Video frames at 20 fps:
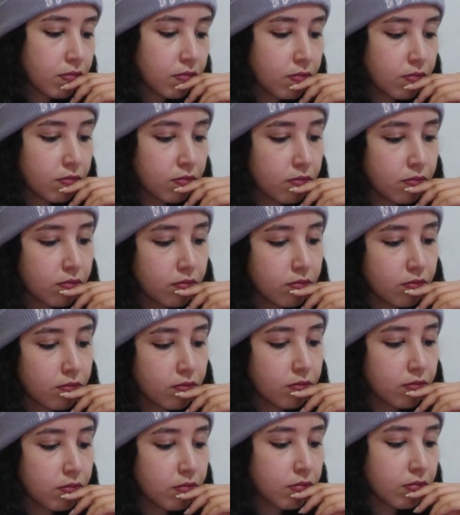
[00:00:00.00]

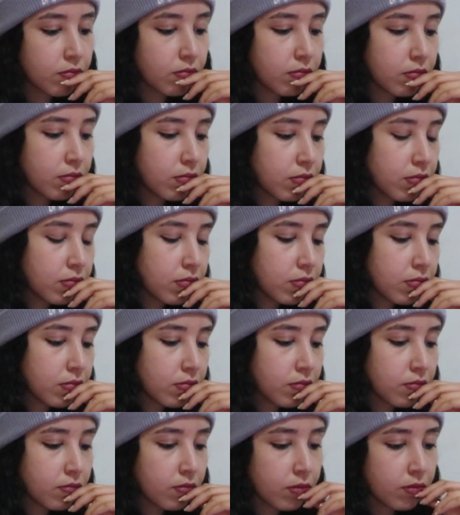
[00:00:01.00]

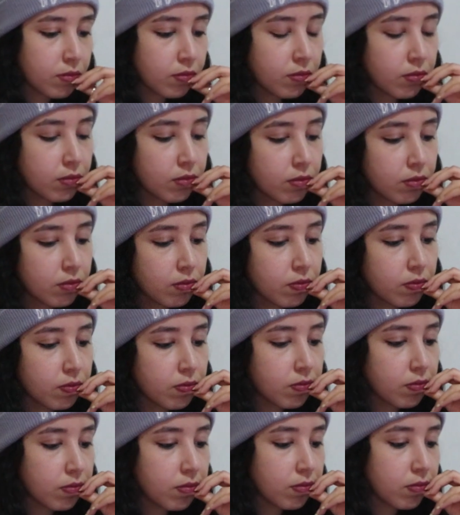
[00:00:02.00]

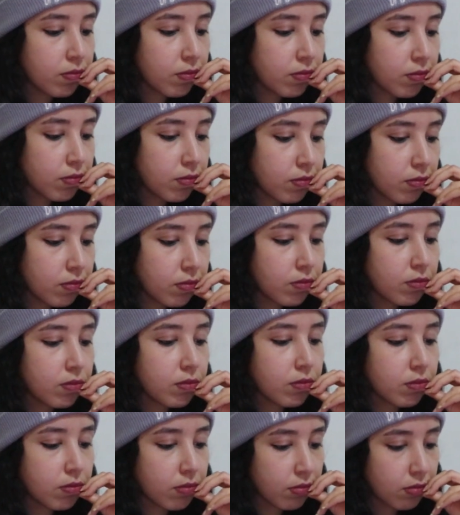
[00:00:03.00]

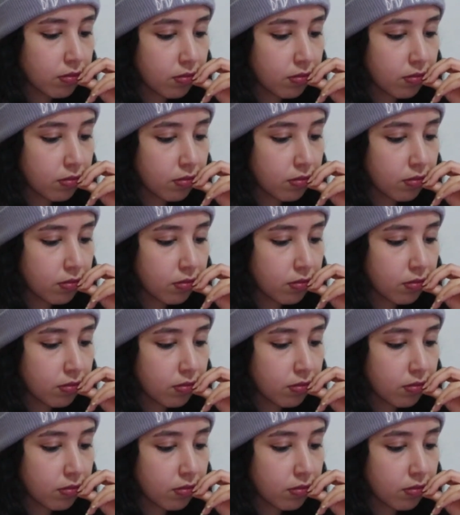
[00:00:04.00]
(silence)